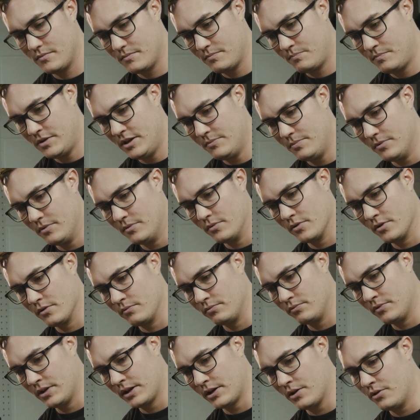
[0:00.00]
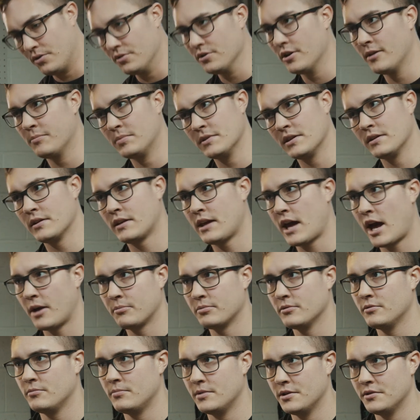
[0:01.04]
people were like holed up in the
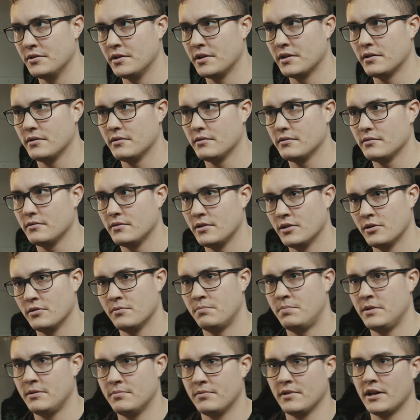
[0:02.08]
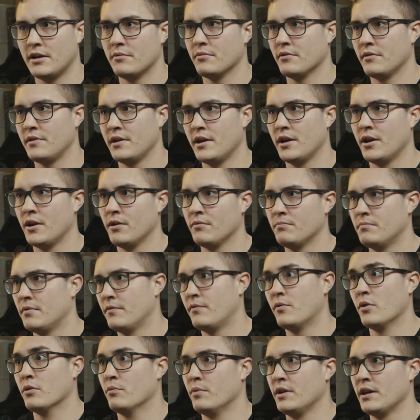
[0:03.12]
Capitol building. Mm-hmm. You know, the people that were there
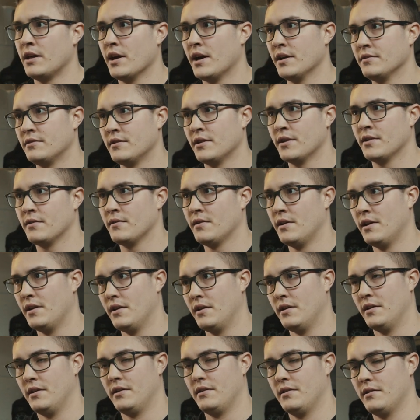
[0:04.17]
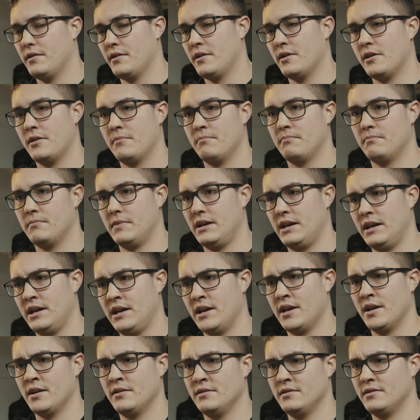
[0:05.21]
before we got there,
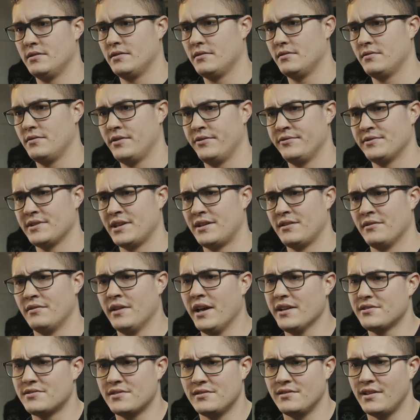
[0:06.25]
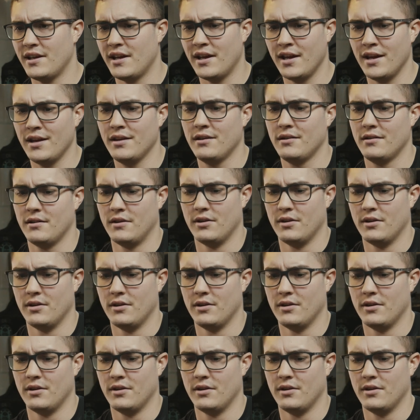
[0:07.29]
and it was like election day.